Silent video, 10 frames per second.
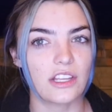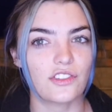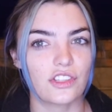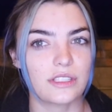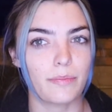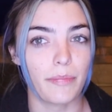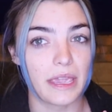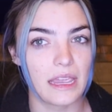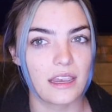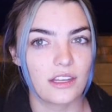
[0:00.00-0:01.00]
it's just
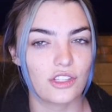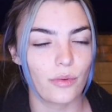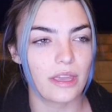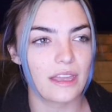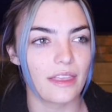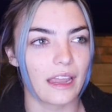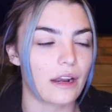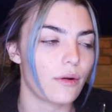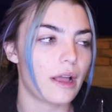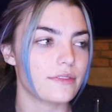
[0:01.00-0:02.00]
me doing it. Like
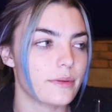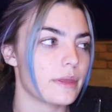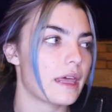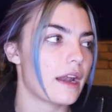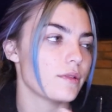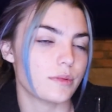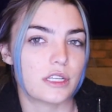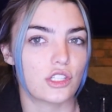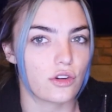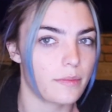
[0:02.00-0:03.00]
I don't have someone that helps
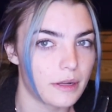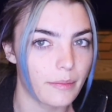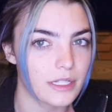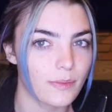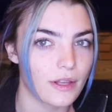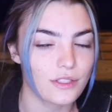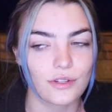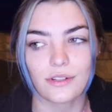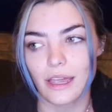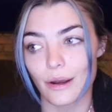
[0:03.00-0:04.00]
me script out my
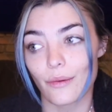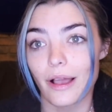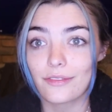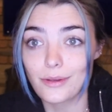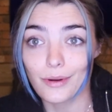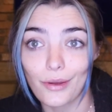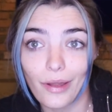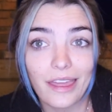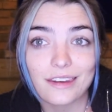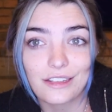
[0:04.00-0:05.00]
sponsors. I don't have somebody who
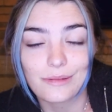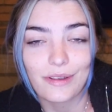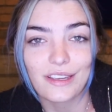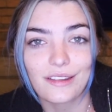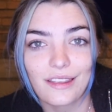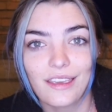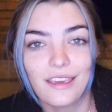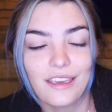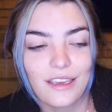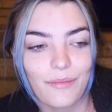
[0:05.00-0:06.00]
edits my
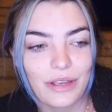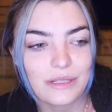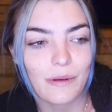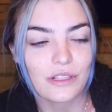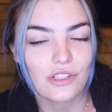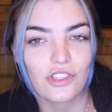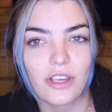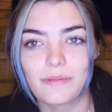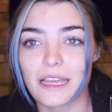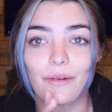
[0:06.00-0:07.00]
my
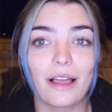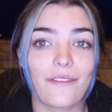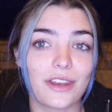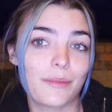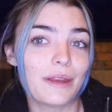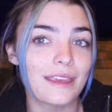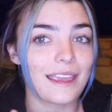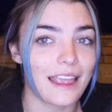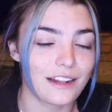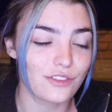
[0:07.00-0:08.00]
sponsorships. I don't have
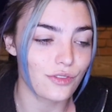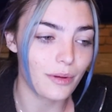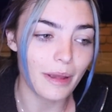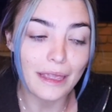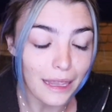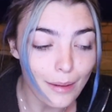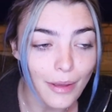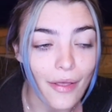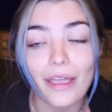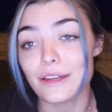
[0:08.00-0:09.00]
anybody answering my
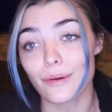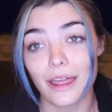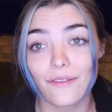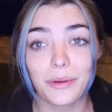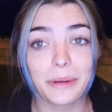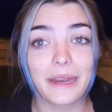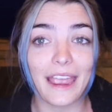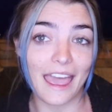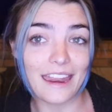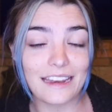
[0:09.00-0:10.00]
email. I don't have
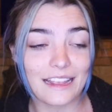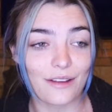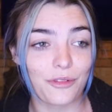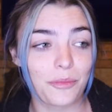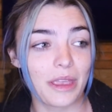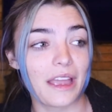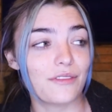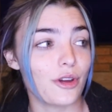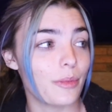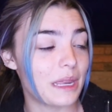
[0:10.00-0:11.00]
anybody editing for me. I
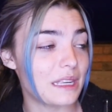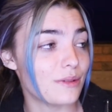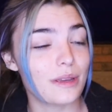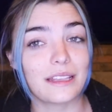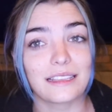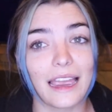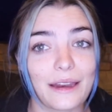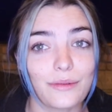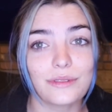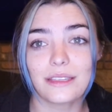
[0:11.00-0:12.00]
have nobody doing
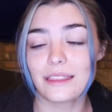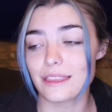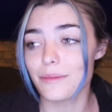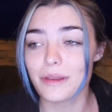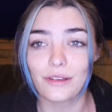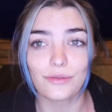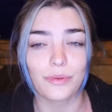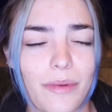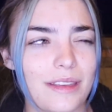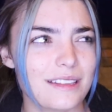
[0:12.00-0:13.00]
titles and thumbnails
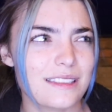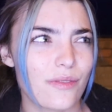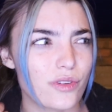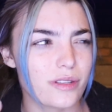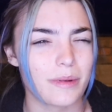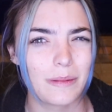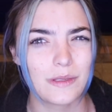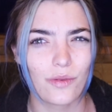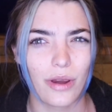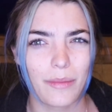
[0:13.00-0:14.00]
with me, except for
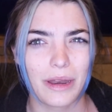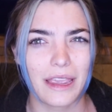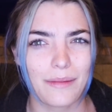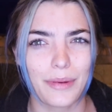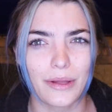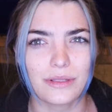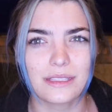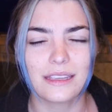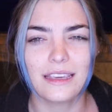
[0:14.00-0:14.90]
sometimes Graham and I bounce